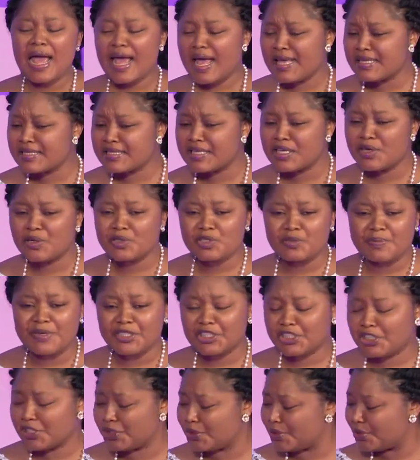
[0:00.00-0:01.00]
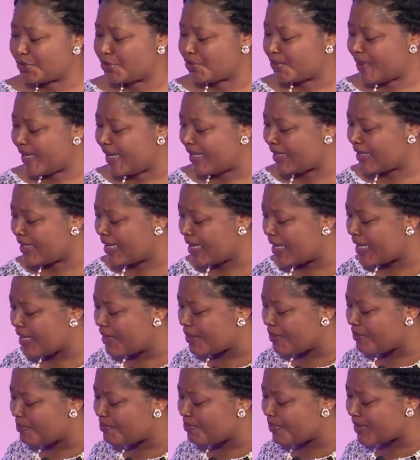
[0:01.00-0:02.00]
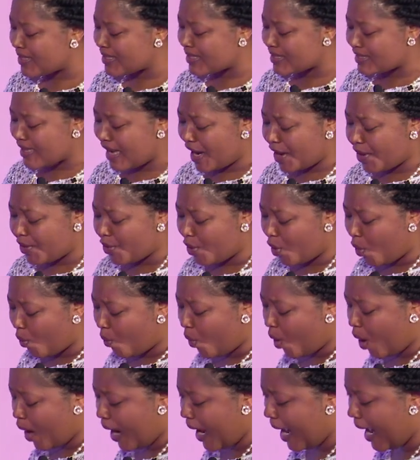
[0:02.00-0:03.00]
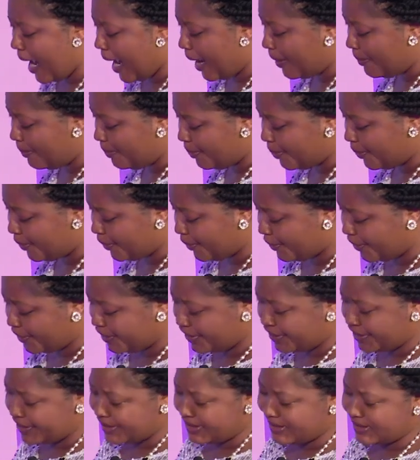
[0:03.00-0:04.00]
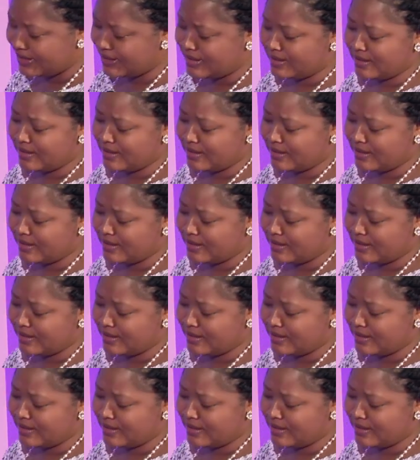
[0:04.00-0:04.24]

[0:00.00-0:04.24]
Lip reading: Excuse me, children. Beside you, what happened?